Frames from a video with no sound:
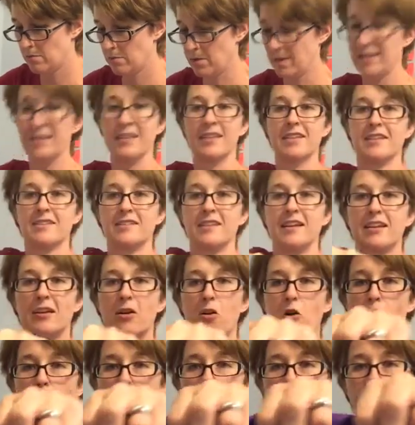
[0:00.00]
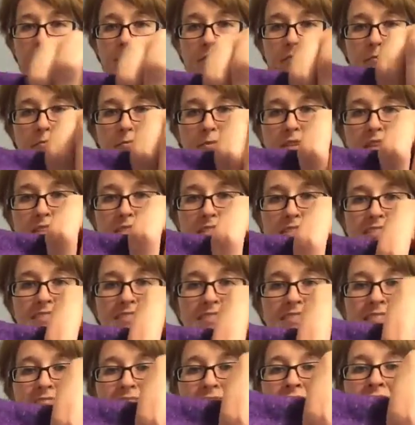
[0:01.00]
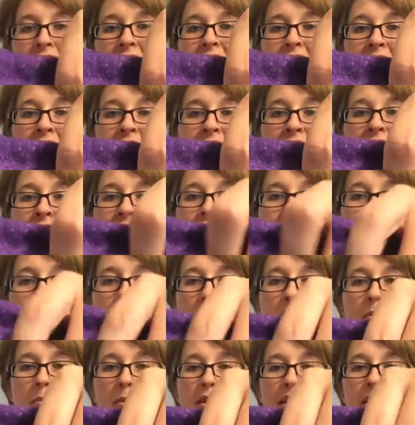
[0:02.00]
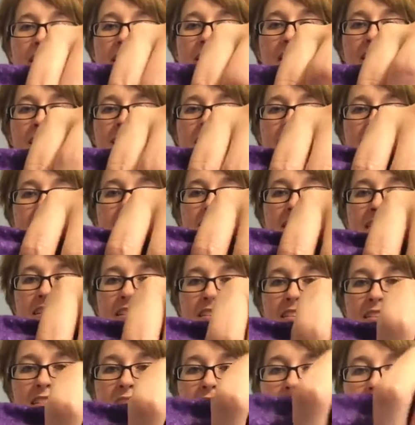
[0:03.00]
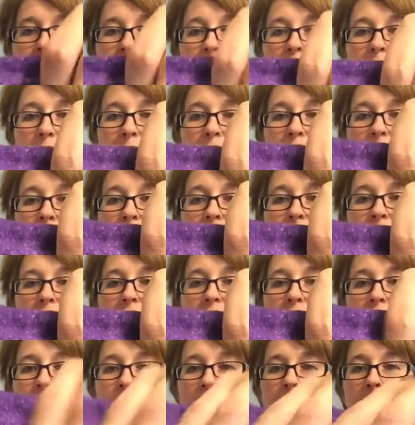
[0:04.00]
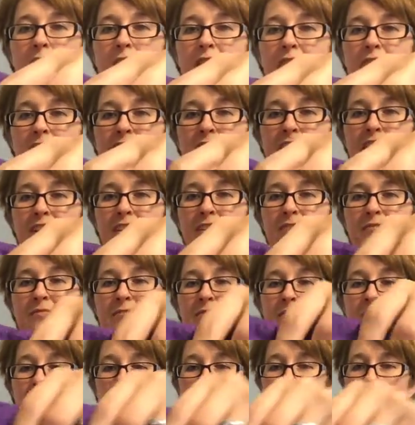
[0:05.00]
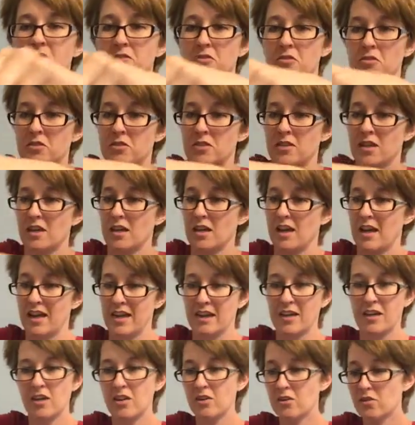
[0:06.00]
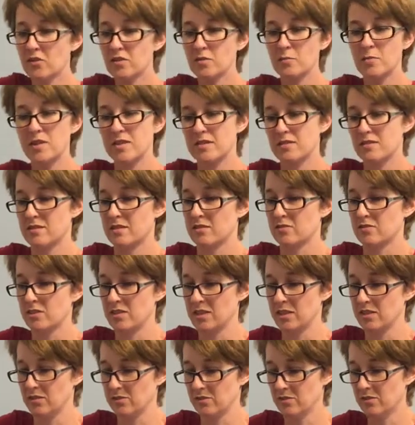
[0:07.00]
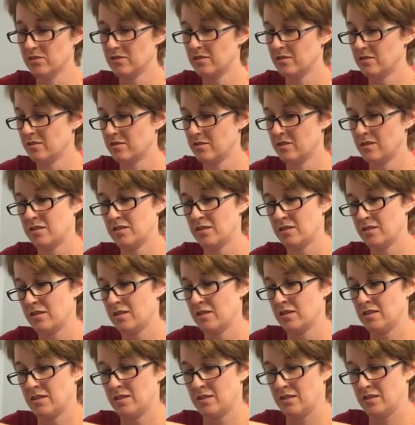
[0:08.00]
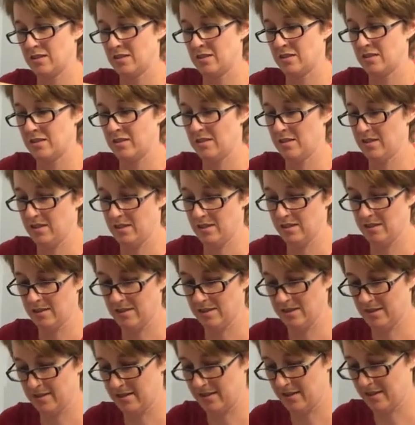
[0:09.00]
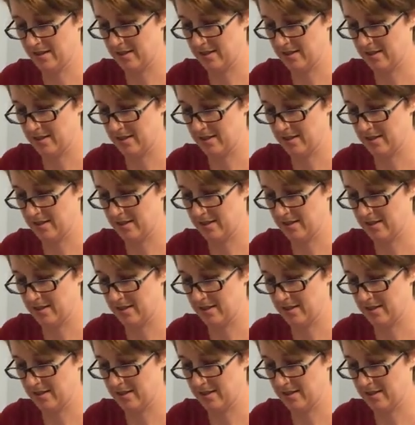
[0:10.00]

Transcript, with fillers: but it's like off a little bit. Like the seams are a little off there. So it's like I cut all the pieces out together and